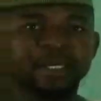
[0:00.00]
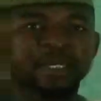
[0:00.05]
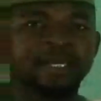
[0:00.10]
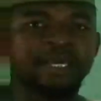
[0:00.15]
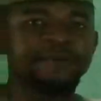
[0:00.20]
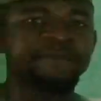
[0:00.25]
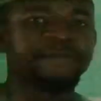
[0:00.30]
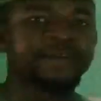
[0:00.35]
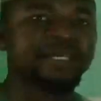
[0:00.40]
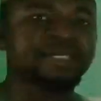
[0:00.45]

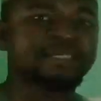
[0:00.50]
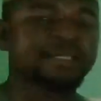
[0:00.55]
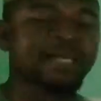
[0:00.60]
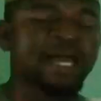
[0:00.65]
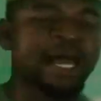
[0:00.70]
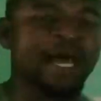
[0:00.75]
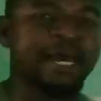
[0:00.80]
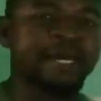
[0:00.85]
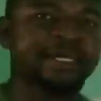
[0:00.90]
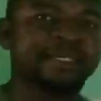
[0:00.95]
If its
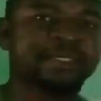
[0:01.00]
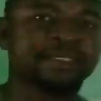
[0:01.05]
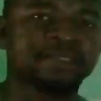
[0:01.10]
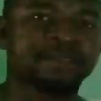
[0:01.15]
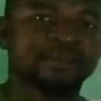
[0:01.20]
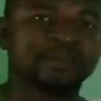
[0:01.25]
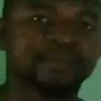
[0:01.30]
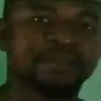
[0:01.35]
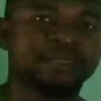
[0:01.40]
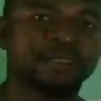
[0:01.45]
height
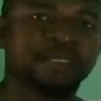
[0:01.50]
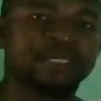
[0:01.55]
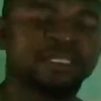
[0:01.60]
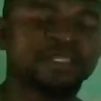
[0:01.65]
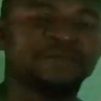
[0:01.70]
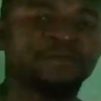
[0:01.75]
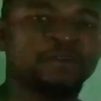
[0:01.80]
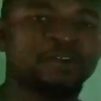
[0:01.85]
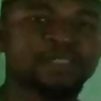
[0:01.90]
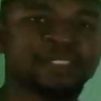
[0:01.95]
is
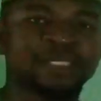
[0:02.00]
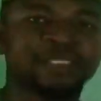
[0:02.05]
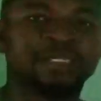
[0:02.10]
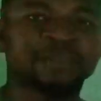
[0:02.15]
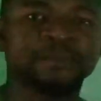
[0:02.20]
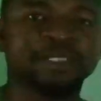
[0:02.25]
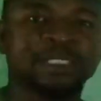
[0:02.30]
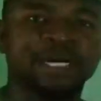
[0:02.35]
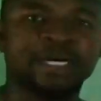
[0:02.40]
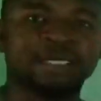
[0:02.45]
4
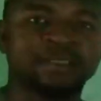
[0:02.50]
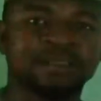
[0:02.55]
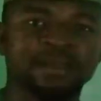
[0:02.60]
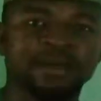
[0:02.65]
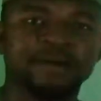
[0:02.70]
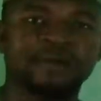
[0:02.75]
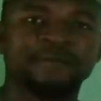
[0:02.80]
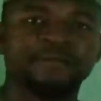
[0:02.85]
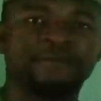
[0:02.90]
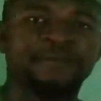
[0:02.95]
centimeters,
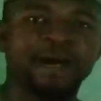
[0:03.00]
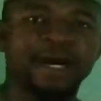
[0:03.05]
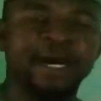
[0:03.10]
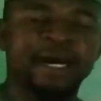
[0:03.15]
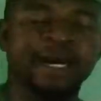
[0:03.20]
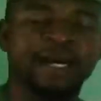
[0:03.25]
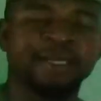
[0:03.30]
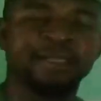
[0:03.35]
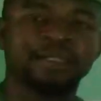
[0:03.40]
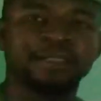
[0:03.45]

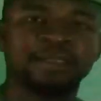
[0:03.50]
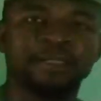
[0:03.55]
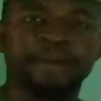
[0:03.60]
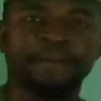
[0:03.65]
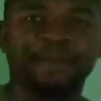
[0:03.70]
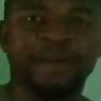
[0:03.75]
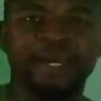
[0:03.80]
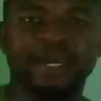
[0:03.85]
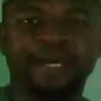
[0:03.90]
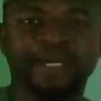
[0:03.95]
find the
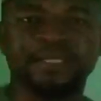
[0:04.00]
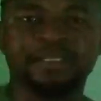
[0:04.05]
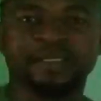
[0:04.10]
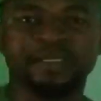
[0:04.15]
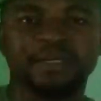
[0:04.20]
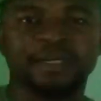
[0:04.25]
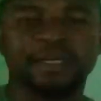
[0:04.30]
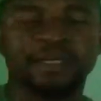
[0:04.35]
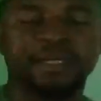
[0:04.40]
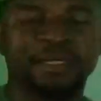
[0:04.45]

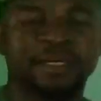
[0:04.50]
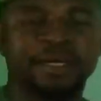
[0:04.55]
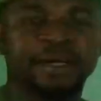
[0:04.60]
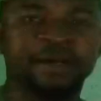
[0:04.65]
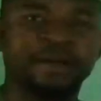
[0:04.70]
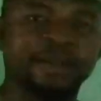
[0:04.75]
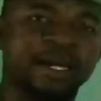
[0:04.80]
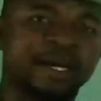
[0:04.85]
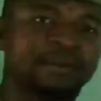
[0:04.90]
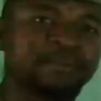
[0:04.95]
base
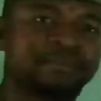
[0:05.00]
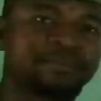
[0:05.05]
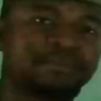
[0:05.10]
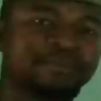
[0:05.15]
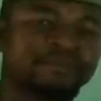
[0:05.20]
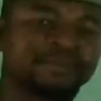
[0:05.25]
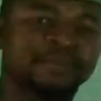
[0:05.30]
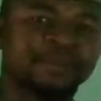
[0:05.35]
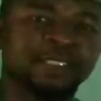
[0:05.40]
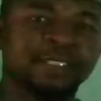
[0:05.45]
area.
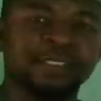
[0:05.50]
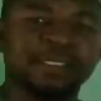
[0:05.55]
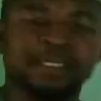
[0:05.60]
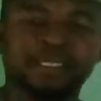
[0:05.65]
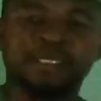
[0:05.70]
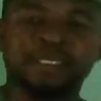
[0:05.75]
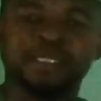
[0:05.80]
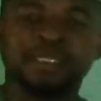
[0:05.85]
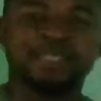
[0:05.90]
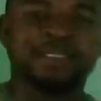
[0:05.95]

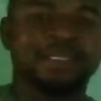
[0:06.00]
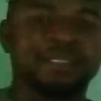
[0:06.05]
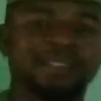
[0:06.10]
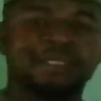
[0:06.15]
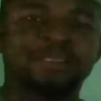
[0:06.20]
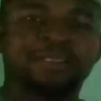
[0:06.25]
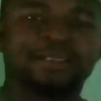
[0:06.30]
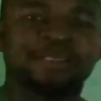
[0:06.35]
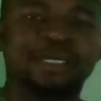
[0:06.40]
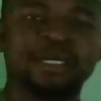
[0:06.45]

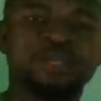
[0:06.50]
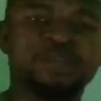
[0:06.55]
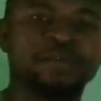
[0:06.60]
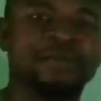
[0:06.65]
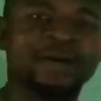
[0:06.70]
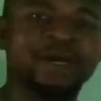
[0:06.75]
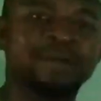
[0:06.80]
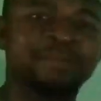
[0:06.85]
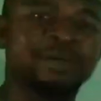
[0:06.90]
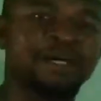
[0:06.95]
Thank you
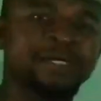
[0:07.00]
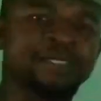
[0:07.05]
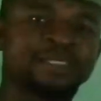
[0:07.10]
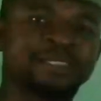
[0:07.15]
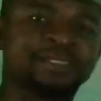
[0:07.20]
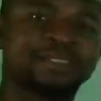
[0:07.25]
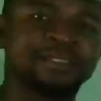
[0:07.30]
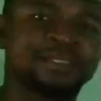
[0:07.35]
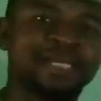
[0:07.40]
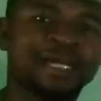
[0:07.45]
very
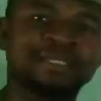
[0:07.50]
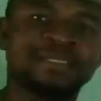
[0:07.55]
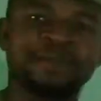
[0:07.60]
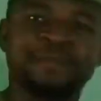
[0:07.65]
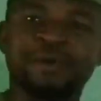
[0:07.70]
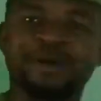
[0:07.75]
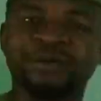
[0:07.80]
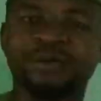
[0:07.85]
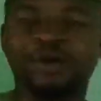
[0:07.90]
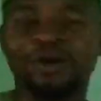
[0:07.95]
much. That's about